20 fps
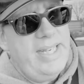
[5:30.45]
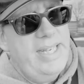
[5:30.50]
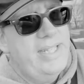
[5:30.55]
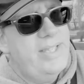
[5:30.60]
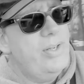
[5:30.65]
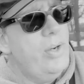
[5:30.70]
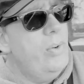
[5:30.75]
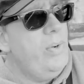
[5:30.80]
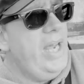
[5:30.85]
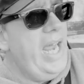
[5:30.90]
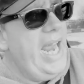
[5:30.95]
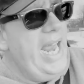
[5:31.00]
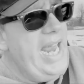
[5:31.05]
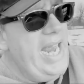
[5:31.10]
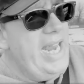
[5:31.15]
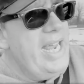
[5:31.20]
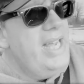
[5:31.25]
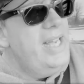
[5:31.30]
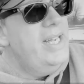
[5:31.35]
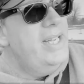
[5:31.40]
It's
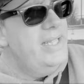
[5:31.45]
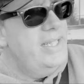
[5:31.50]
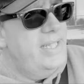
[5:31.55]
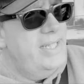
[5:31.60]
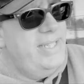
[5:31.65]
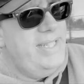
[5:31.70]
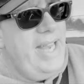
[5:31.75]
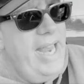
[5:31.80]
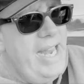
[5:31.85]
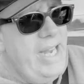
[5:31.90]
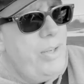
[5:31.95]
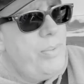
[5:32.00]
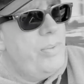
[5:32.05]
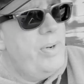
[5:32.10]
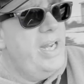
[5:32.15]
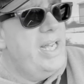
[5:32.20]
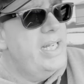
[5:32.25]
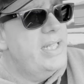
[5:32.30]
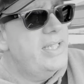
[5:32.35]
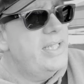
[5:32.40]
okay to take
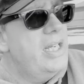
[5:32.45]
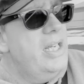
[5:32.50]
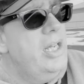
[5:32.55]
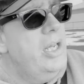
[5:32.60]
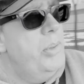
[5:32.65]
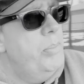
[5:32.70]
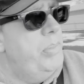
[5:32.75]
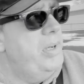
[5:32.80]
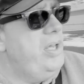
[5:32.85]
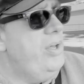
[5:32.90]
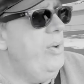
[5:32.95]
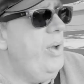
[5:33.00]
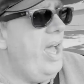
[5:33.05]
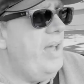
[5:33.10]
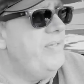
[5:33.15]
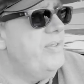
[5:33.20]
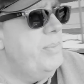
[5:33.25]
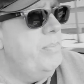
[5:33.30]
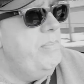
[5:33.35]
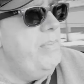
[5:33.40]
risk, but you
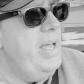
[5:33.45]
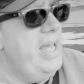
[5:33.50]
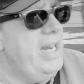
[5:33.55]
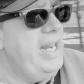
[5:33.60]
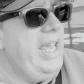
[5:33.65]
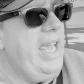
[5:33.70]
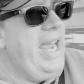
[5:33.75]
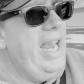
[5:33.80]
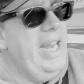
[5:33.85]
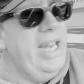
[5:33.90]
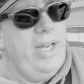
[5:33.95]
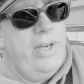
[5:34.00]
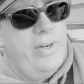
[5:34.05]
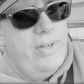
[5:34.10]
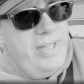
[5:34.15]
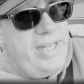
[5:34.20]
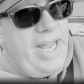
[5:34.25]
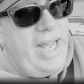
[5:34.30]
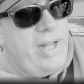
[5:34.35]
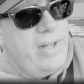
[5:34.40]
have to mitigate your
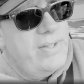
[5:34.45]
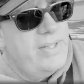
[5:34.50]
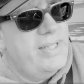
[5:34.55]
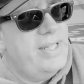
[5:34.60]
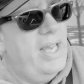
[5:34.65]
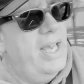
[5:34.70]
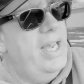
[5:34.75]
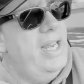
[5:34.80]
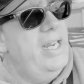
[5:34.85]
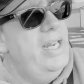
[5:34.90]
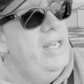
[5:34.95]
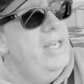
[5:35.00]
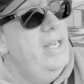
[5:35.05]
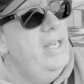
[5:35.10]
downside,